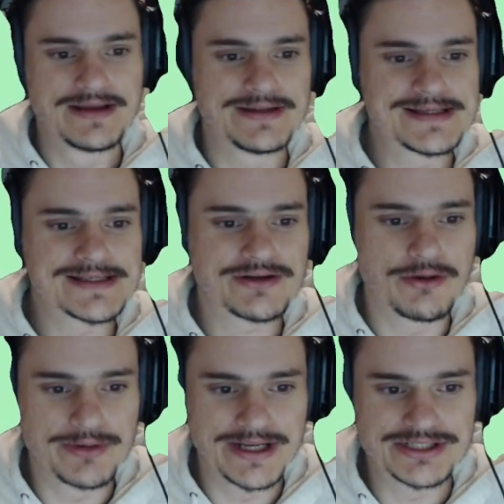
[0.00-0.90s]
This is a
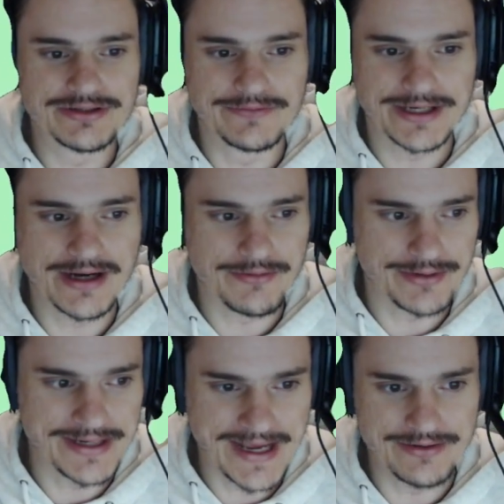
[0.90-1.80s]
combination of I can't
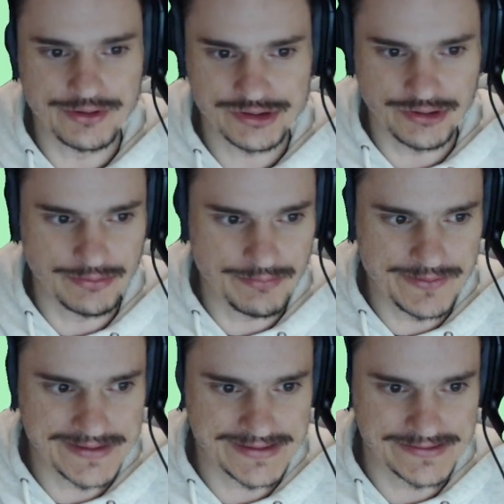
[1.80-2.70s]
read and also
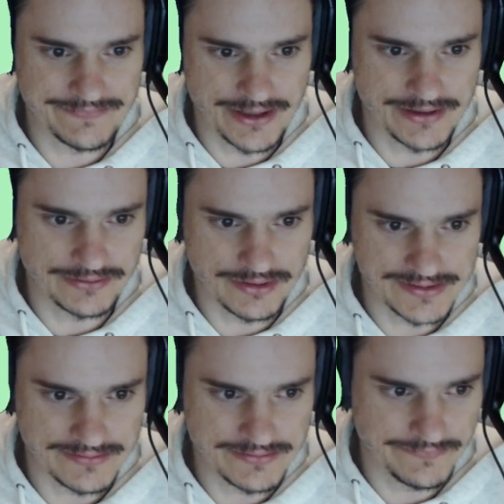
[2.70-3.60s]
this is a very
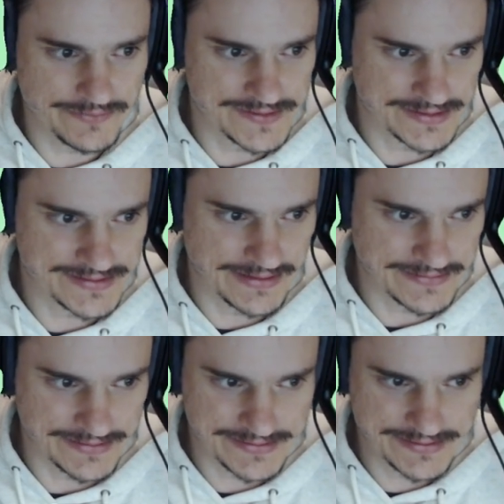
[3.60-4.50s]
long, confusing
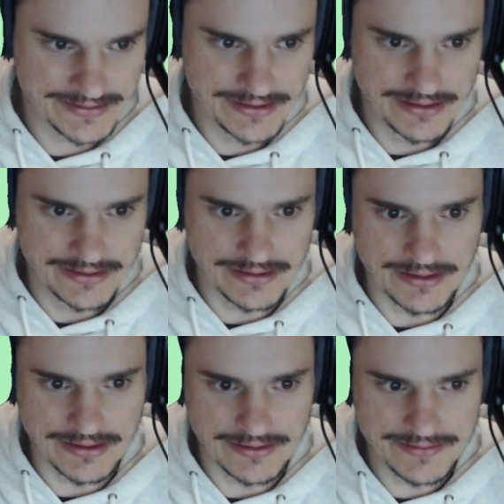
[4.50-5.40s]
sentence.
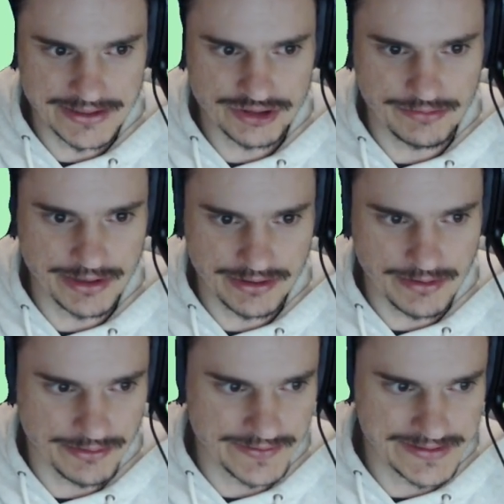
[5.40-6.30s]
There should be a
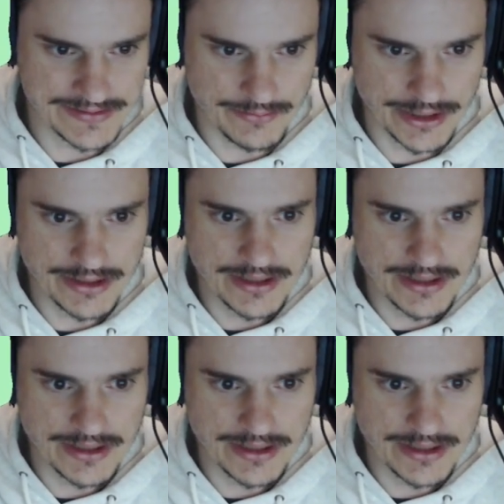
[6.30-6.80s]
comma in there somewhere.